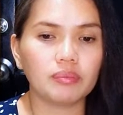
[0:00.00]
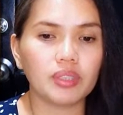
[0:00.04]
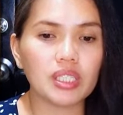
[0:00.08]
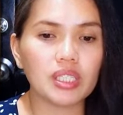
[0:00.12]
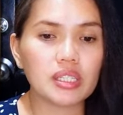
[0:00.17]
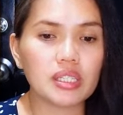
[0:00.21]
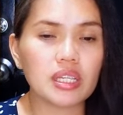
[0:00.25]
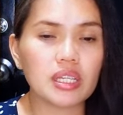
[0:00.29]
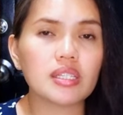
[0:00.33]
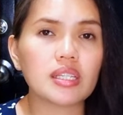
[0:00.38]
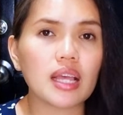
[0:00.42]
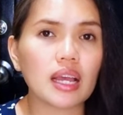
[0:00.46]

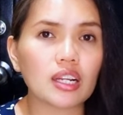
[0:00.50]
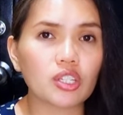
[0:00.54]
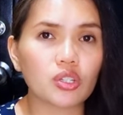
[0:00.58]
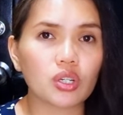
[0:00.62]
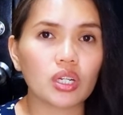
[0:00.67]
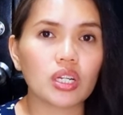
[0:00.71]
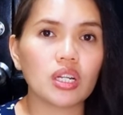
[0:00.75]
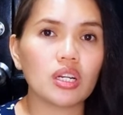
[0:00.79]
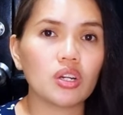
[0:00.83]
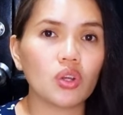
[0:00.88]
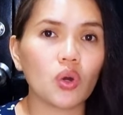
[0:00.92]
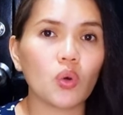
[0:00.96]
This is
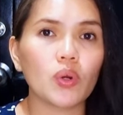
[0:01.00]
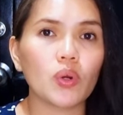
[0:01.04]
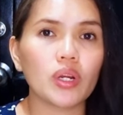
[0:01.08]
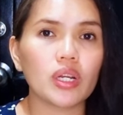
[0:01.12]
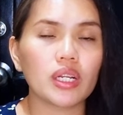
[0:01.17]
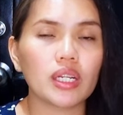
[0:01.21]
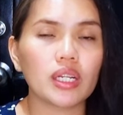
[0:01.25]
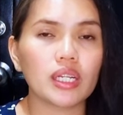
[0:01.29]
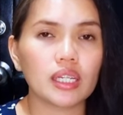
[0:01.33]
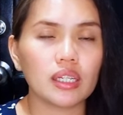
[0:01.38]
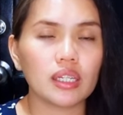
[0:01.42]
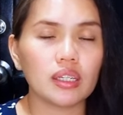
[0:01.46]
actually
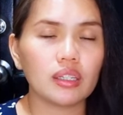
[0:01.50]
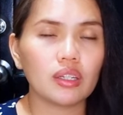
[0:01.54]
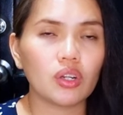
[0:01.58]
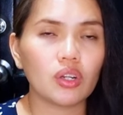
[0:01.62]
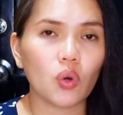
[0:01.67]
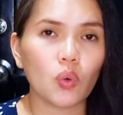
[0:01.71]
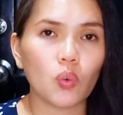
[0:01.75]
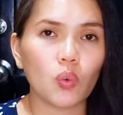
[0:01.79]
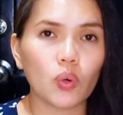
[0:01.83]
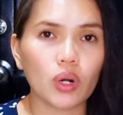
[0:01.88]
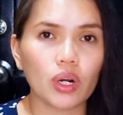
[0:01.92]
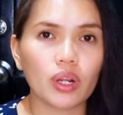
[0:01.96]

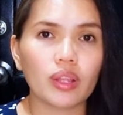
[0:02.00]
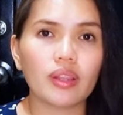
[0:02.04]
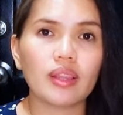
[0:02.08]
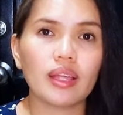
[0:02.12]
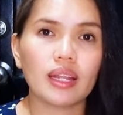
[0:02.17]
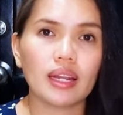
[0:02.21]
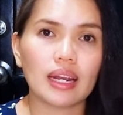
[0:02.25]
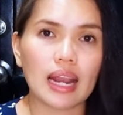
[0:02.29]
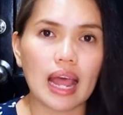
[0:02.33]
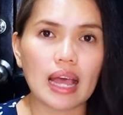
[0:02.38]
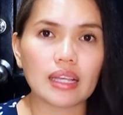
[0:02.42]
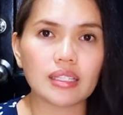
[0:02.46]
lower
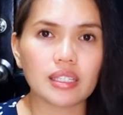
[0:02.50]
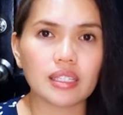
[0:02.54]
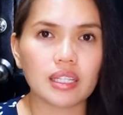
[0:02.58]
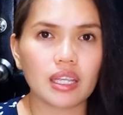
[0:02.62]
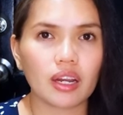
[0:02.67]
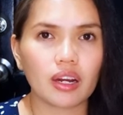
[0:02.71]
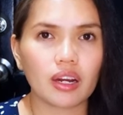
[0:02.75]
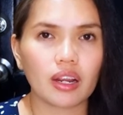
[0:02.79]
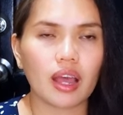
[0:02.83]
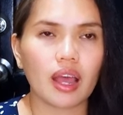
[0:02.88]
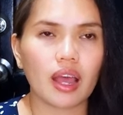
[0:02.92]
than last year,